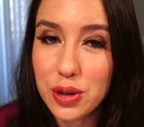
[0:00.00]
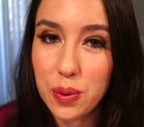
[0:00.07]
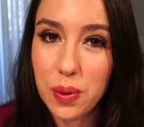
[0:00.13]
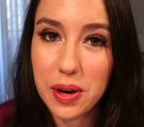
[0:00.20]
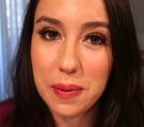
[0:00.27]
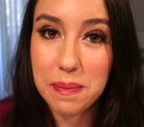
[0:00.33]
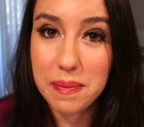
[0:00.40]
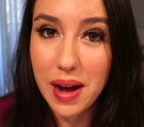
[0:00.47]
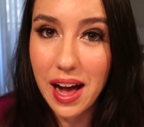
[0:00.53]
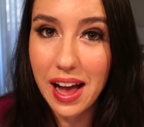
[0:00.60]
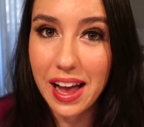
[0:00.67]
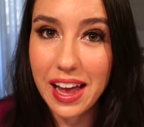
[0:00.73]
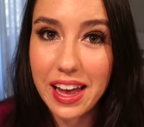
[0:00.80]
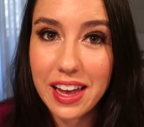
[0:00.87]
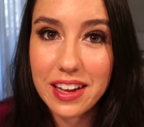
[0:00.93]
one of
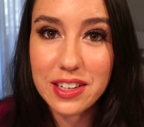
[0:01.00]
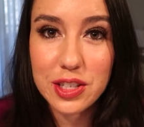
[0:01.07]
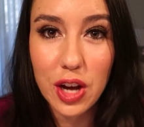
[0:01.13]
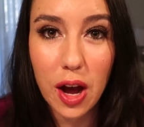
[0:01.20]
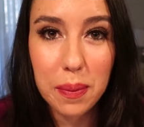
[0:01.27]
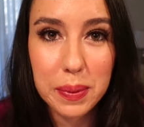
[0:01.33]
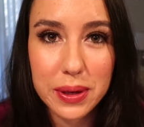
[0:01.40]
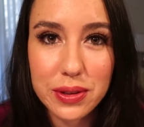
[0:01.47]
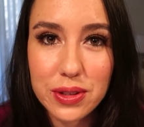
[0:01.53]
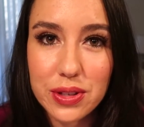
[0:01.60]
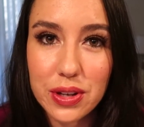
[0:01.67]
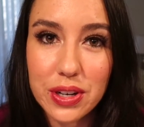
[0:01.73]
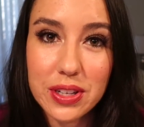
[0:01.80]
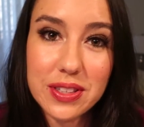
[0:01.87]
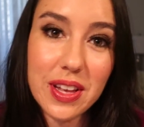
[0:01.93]
my top
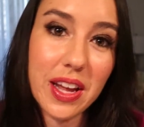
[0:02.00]
concerns.